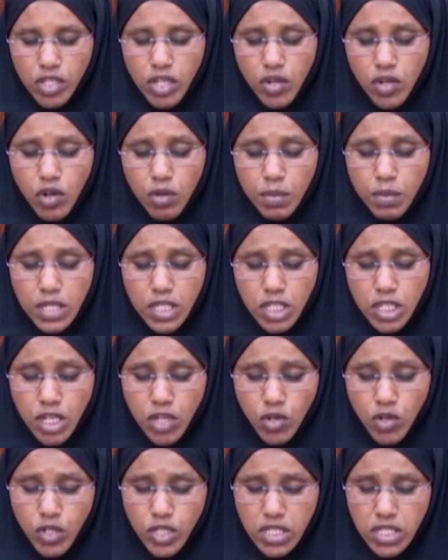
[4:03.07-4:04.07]
the committee
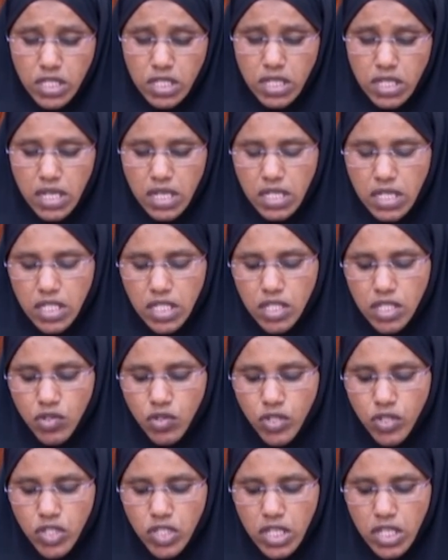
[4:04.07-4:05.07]
considered its
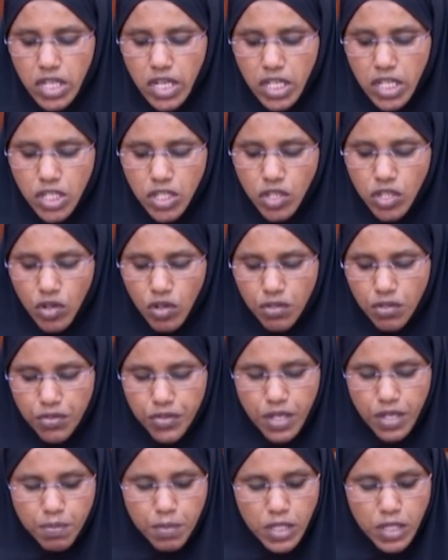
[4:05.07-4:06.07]
consideration of
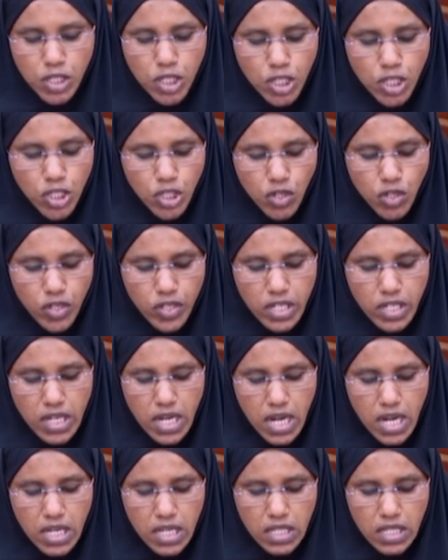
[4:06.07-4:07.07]
the petition
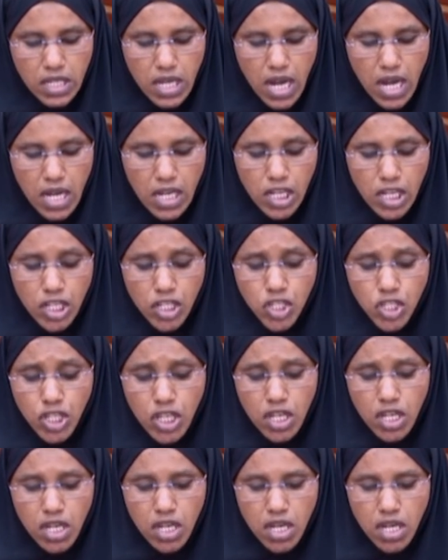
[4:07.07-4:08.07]
regarding the alleged
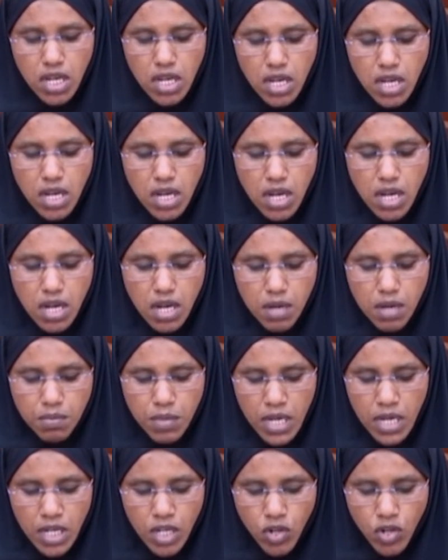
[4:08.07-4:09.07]

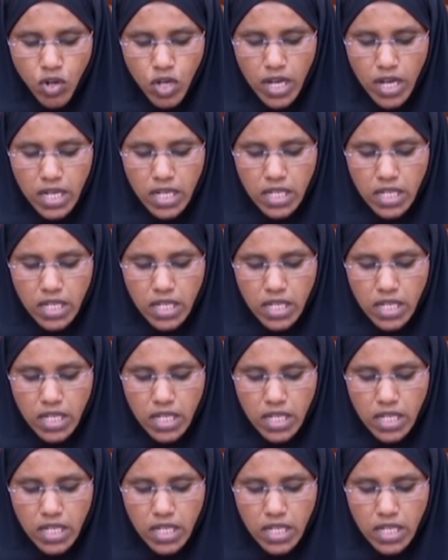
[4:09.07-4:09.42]
medical